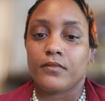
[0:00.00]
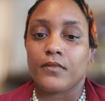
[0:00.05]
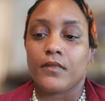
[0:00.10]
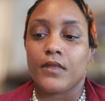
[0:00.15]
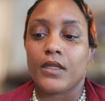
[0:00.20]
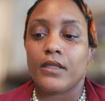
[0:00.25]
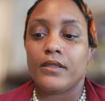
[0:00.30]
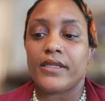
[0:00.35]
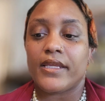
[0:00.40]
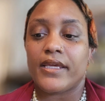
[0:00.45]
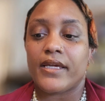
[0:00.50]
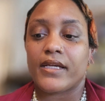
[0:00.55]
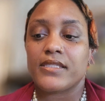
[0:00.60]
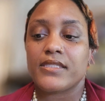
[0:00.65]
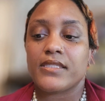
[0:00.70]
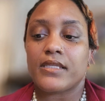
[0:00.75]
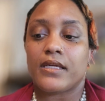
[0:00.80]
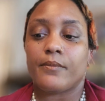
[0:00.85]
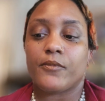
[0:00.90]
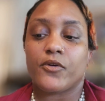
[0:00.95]
Next,
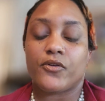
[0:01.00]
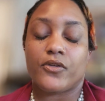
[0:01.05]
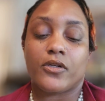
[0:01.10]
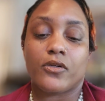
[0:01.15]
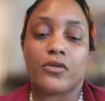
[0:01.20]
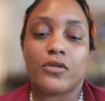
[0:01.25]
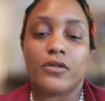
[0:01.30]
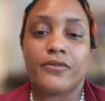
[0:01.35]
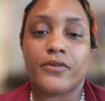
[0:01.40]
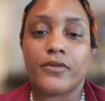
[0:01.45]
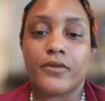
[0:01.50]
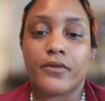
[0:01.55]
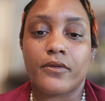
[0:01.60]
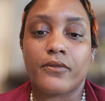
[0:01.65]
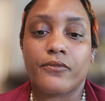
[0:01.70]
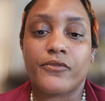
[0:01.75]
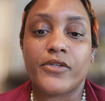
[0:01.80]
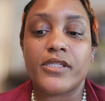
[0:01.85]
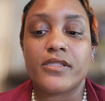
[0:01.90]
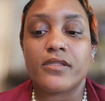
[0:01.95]
I'm going to go over
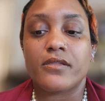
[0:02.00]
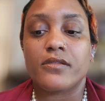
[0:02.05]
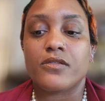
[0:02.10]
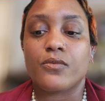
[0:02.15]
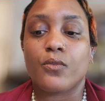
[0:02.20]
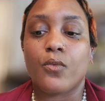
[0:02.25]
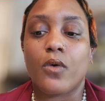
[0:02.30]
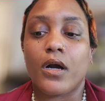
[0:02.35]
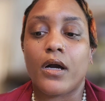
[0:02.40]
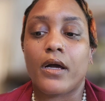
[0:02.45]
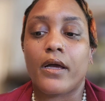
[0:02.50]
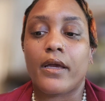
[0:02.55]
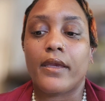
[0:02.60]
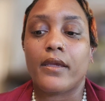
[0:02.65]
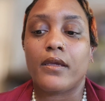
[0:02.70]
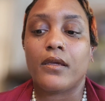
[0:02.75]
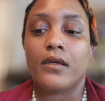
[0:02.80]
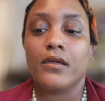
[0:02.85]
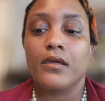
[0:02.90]
reasons why